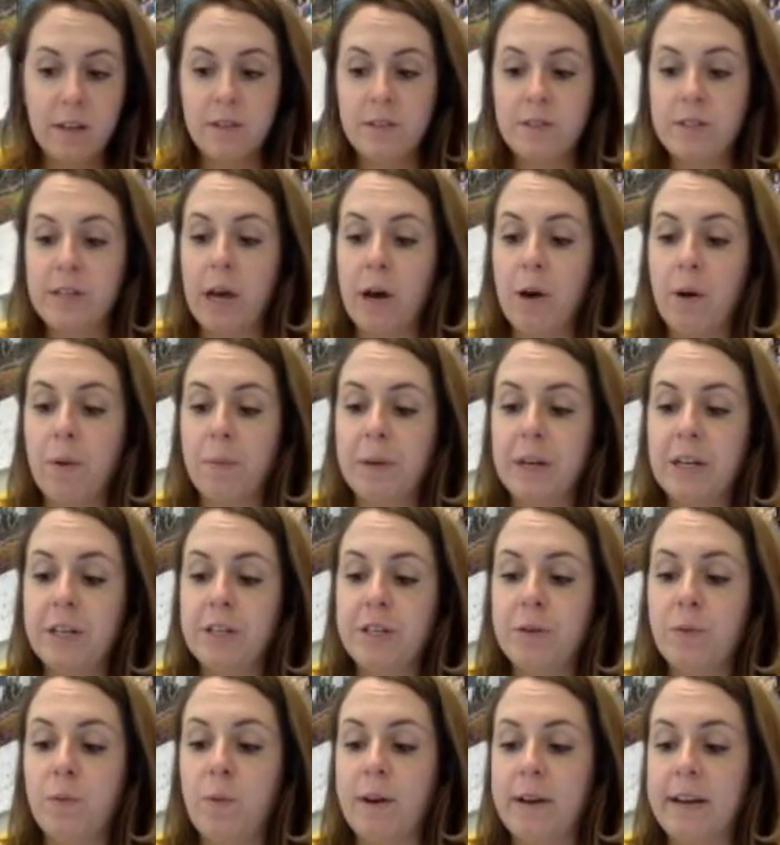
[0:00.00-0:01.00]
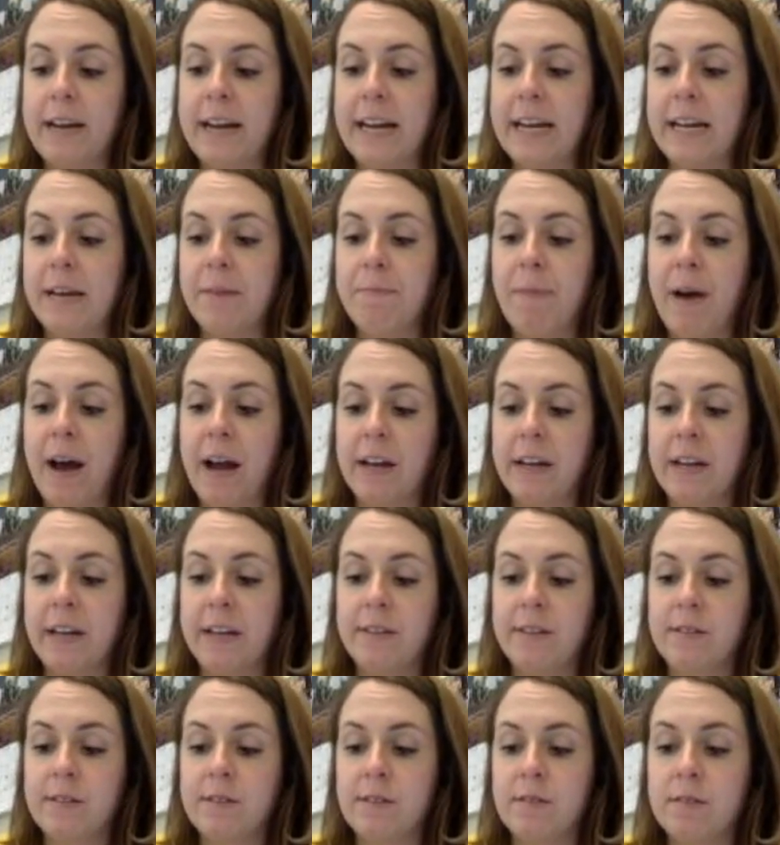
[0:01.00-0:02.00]
So I'm going to do 180
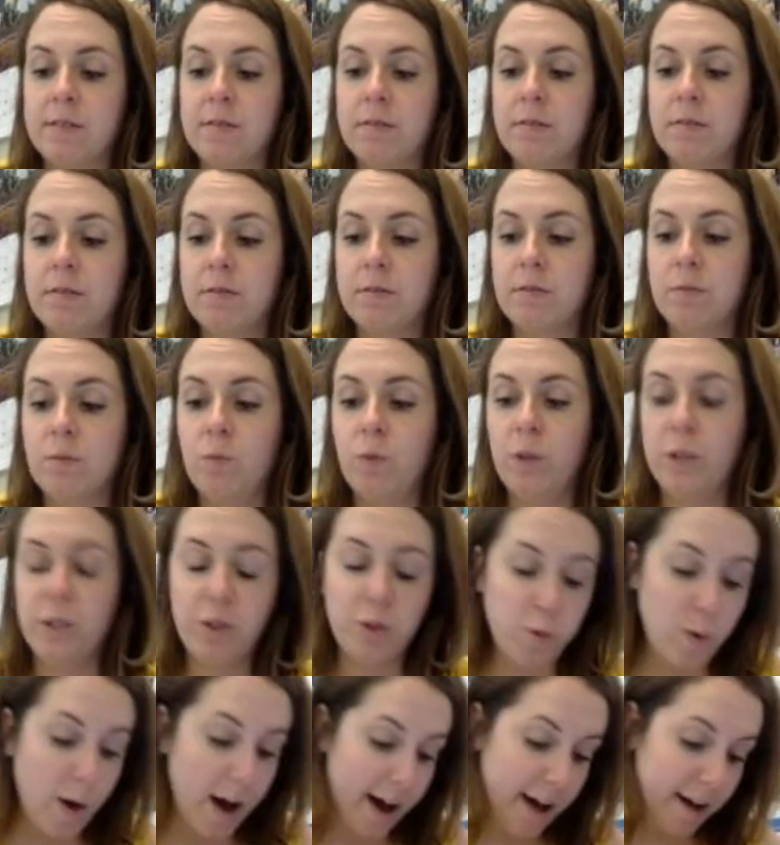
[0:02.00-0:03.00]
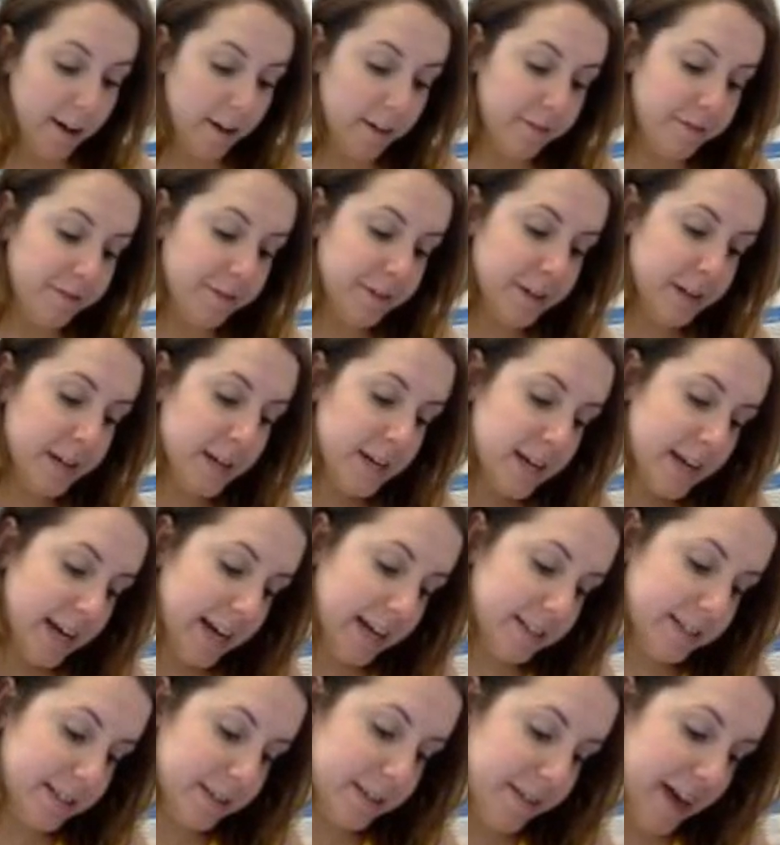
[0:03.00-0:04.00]
minus 112,
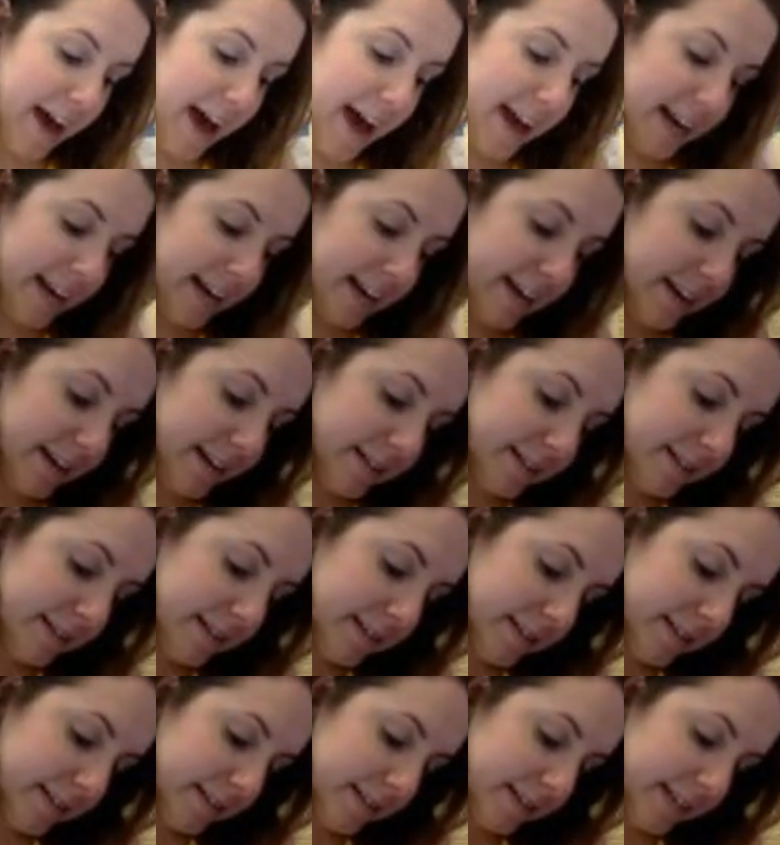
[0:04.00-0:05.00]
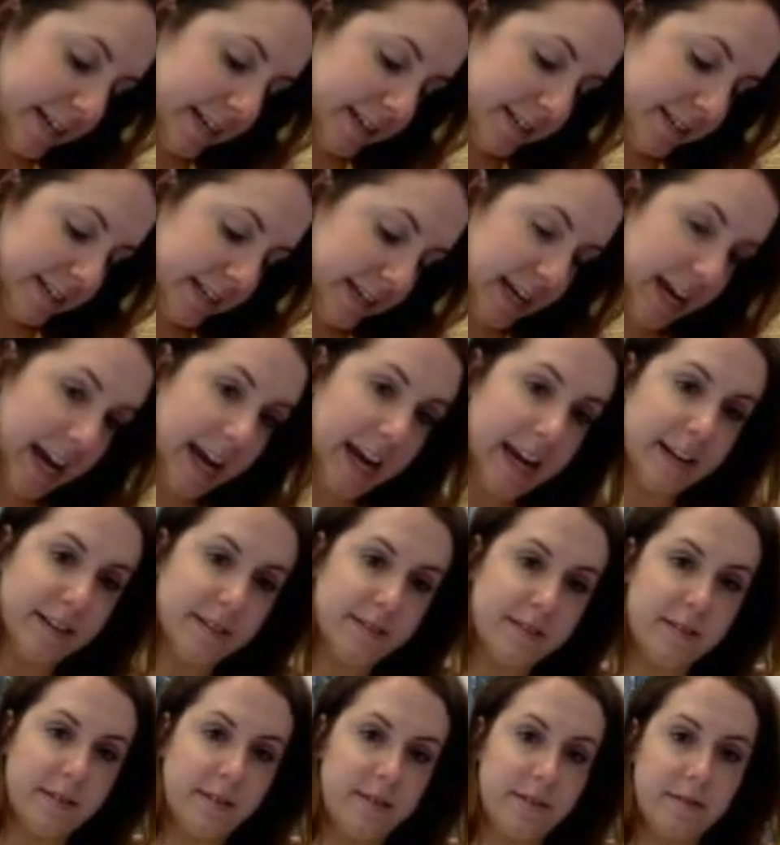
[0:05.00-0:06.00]
and so that is 68
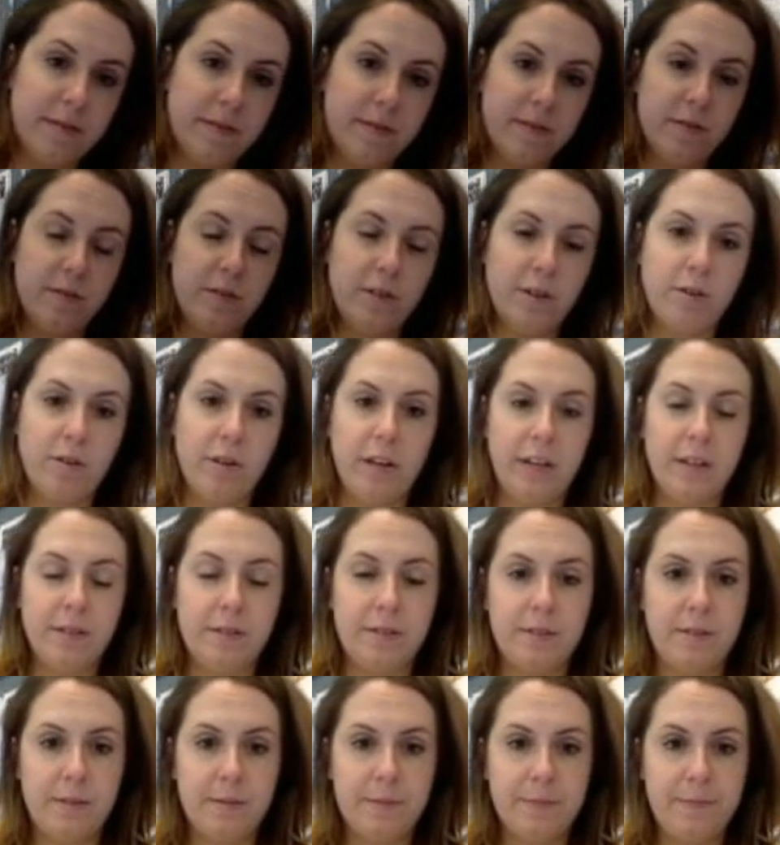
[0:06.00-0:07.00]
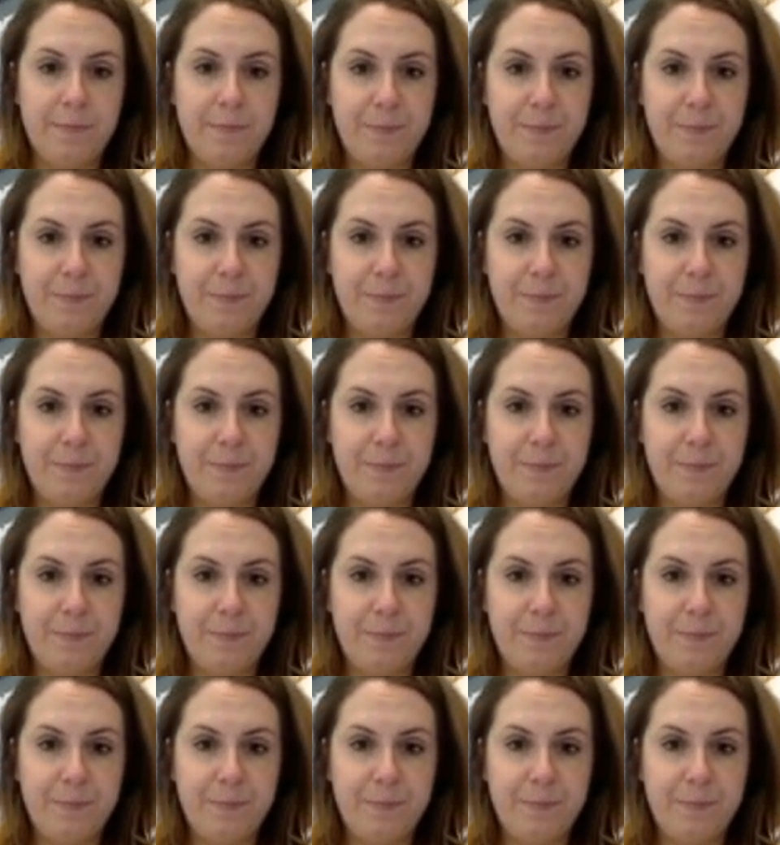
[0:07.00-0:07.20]
degrees.